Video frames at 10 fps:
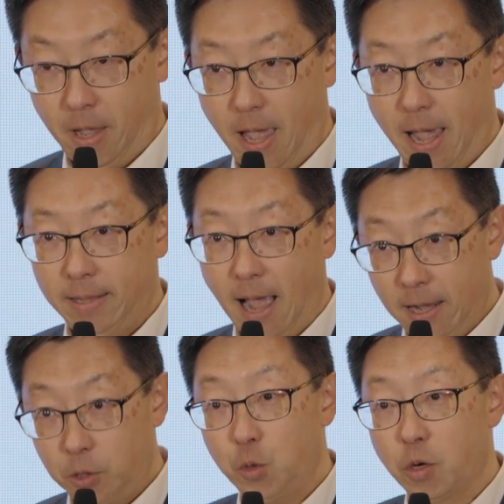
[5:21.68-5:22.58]
And
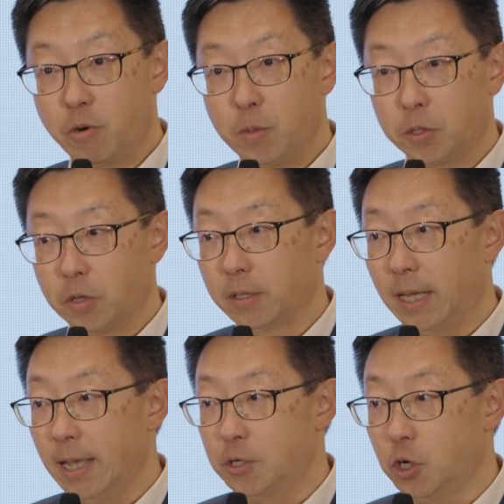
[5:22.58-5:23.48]
I do agree with her
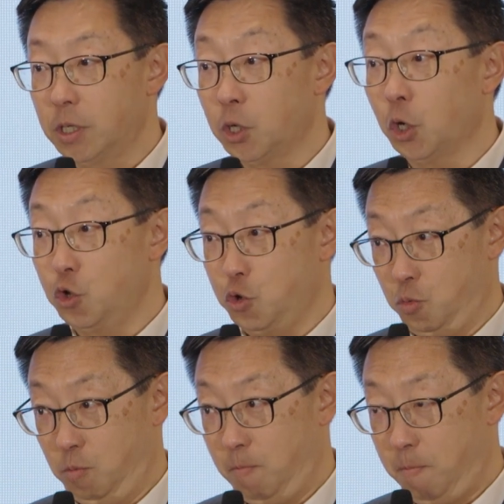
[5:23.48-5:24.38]
that nature is not
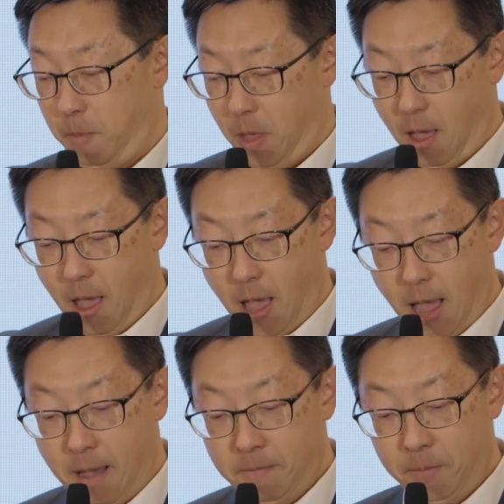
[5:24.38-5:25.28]
new.
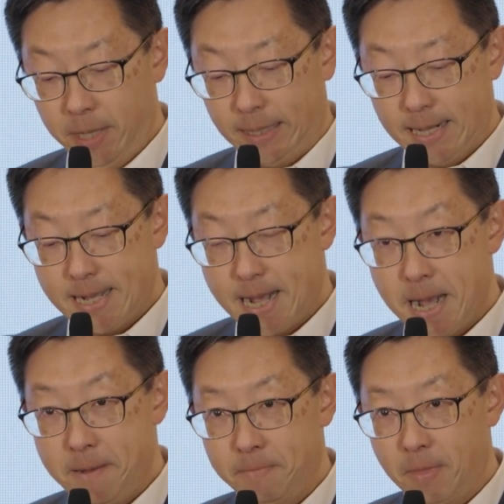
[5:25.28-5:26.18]
But
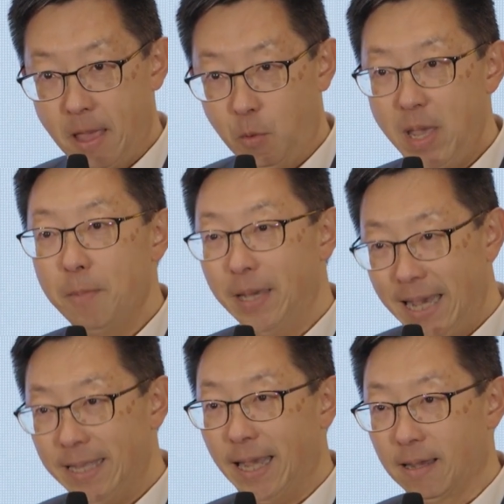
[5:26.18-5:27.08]
we are
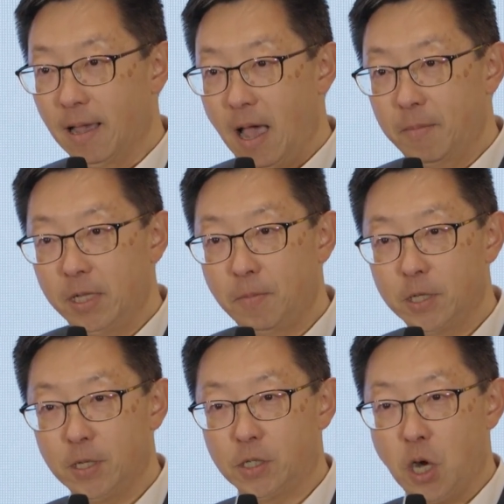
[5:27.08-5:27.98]
beginning, the
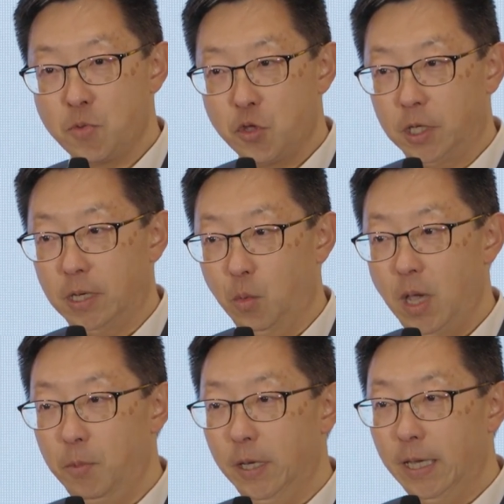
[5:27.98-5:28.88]
business community,
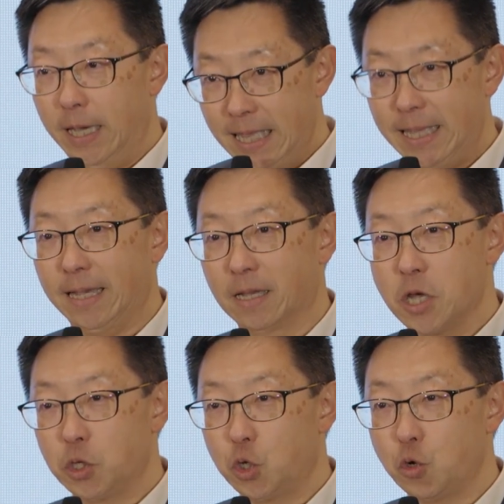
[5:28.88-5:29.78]
we are beginning
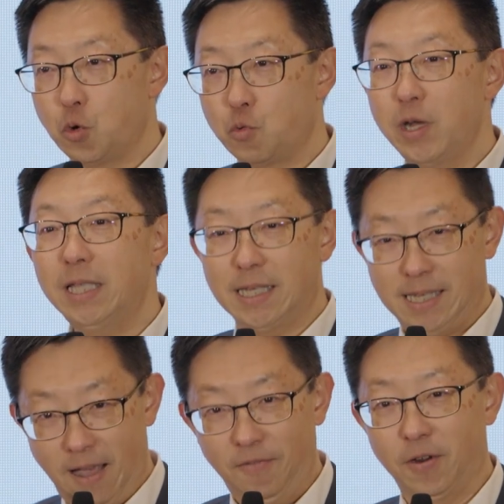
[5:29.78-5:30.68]
to
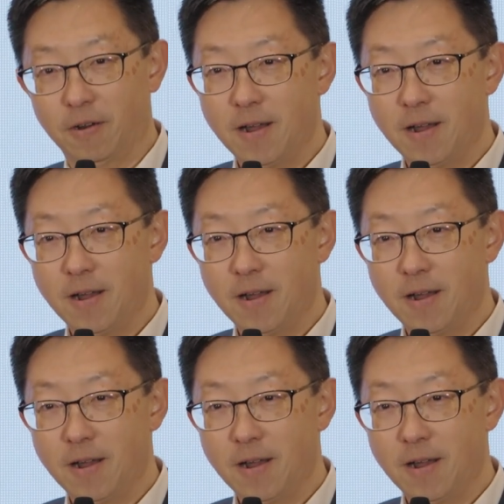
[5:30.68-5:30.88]
rediscover